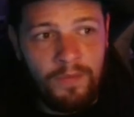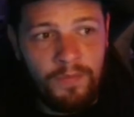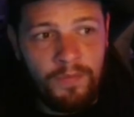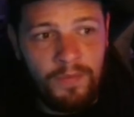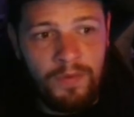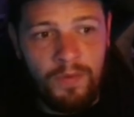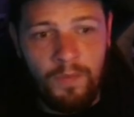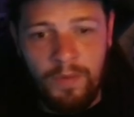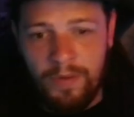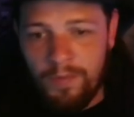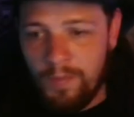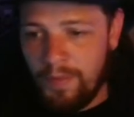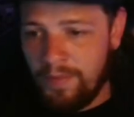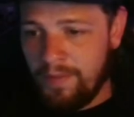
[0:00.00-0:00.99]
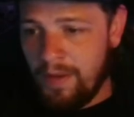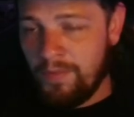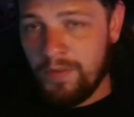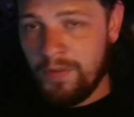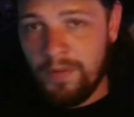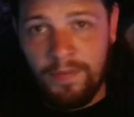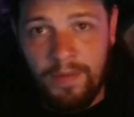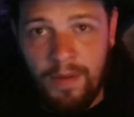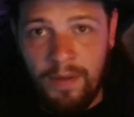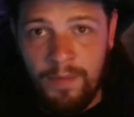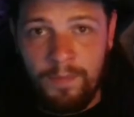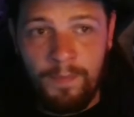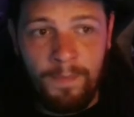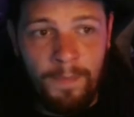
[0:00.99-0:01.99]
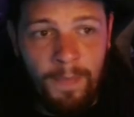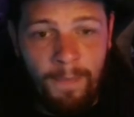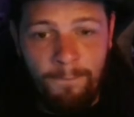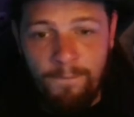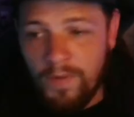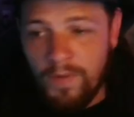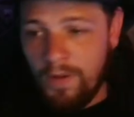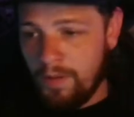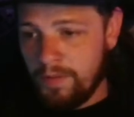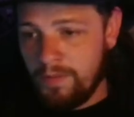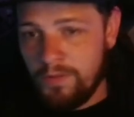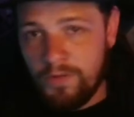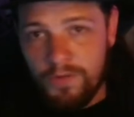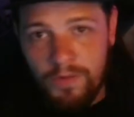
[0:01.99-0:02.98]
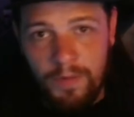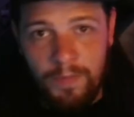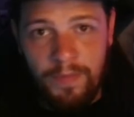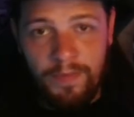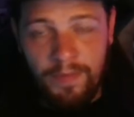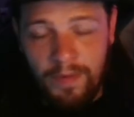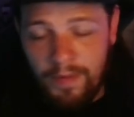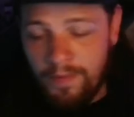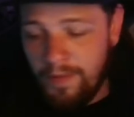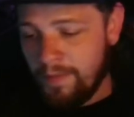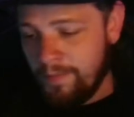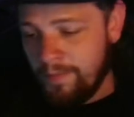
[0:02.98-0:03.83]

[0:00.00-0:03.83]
when everybody's having a good time talking, streaming, this, that, and that.